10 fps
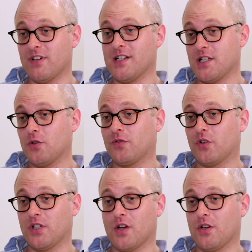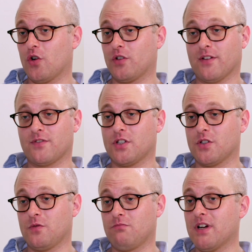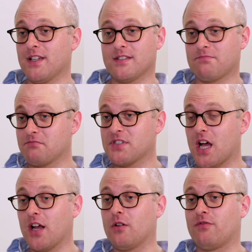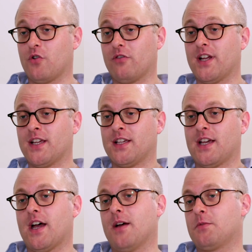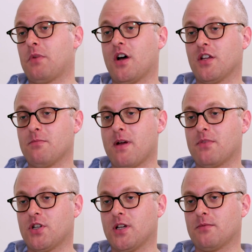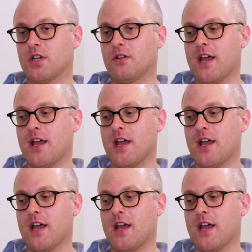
really useful. All you have to do is sign up for it. It's part of your membership. So